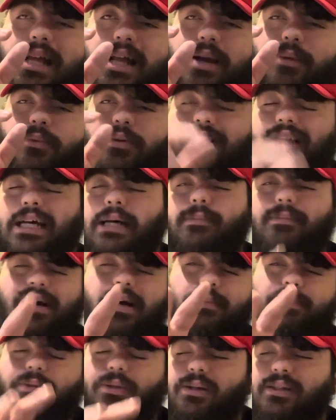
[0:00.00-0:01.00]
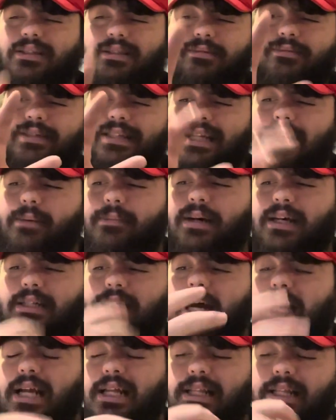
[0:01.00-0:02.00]
without my pause and without my
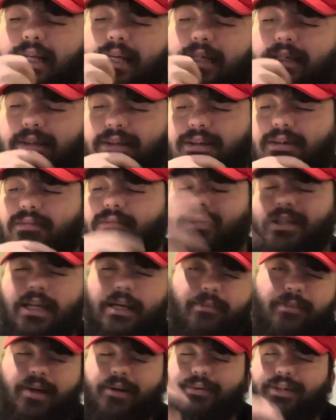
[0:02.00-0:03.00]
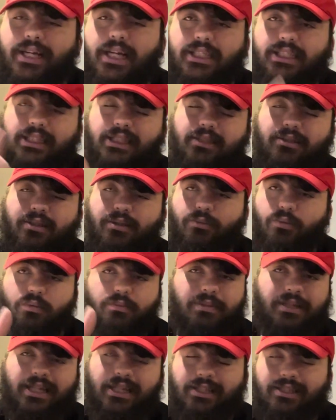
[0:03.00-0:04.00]
dialect, um, without my reaction, it will
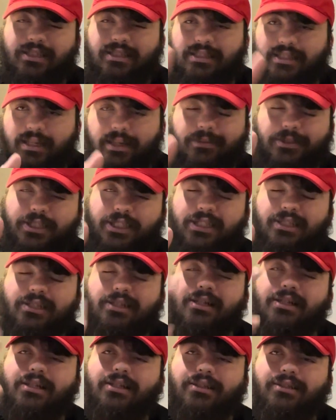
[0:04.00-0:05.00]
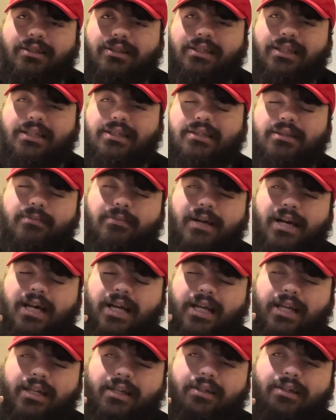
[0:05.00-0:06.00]
be in the description. The link to
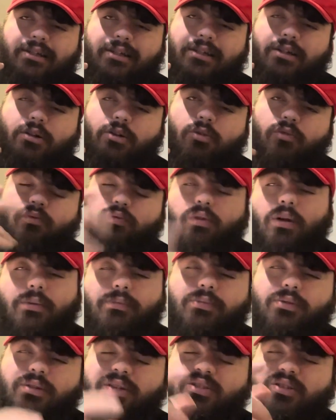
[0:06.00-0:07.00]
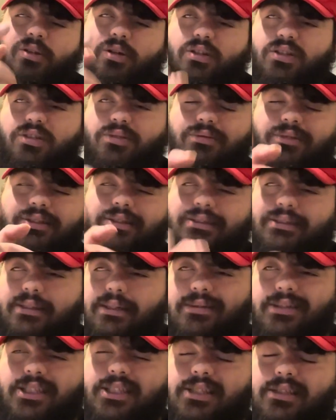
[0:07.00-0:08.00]
my Rumble is also in the
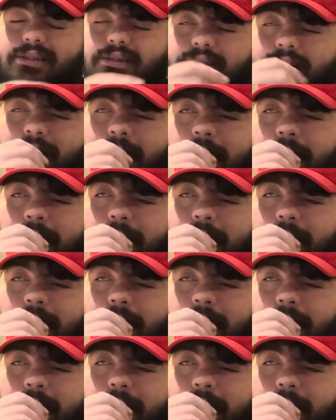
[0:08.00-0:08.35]
description.